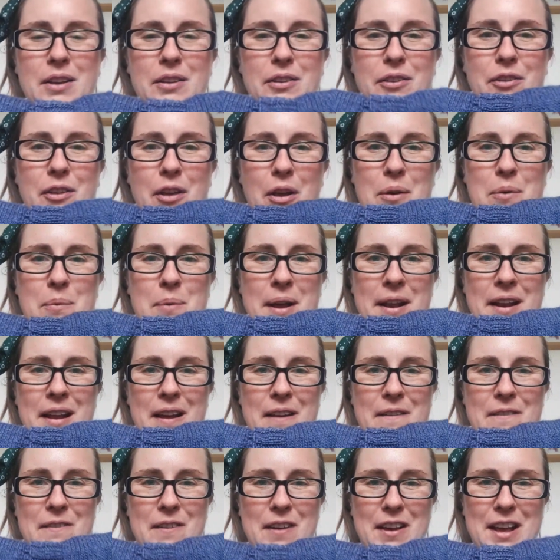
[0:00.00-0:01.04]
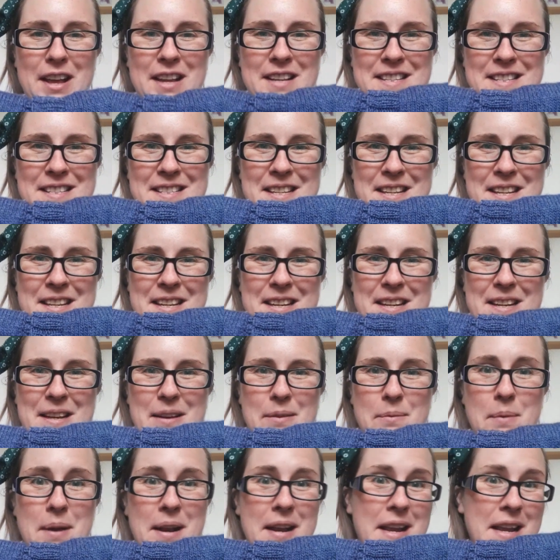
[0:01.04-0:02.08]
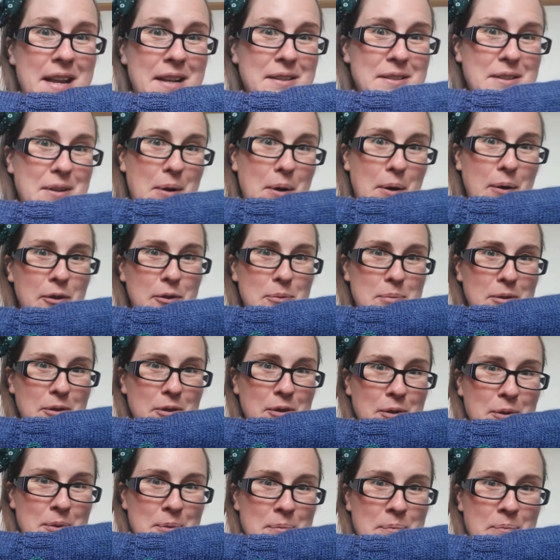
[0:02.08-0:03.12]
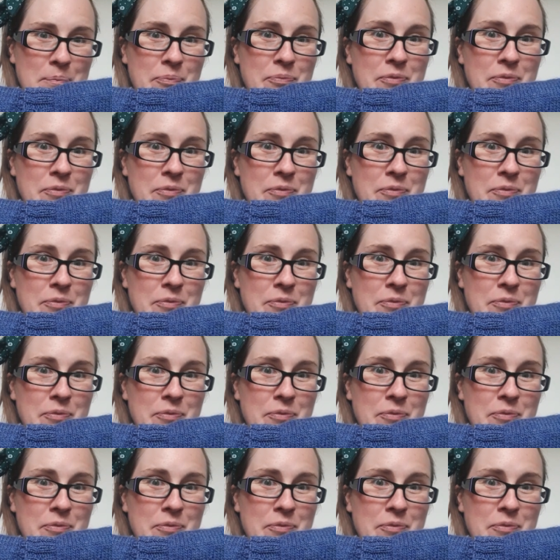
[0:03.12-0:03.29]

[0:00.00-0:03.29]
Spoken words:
So when I first went into hospital,